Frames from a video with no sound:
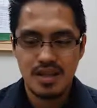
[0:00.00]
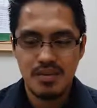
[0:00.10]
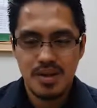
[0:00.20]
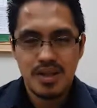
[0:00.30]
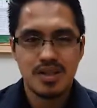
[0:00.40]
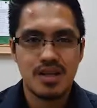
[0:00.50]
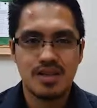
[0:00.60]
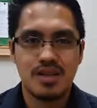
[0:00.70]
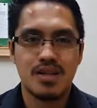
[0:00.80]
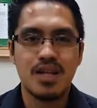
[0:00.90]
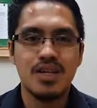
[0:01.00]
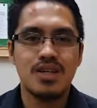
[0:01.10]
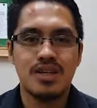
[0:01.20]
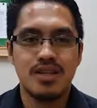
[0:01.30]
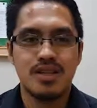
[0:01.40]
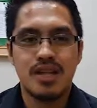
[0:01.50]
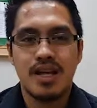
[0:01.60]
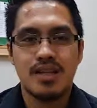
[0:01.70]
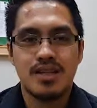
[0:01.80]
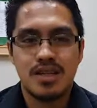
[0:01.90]
well, as a teacher, it's
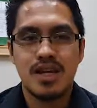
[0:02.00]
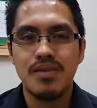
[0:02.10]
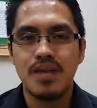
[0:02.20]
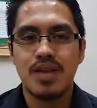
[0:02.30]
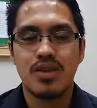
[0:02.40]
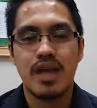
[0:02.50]
given that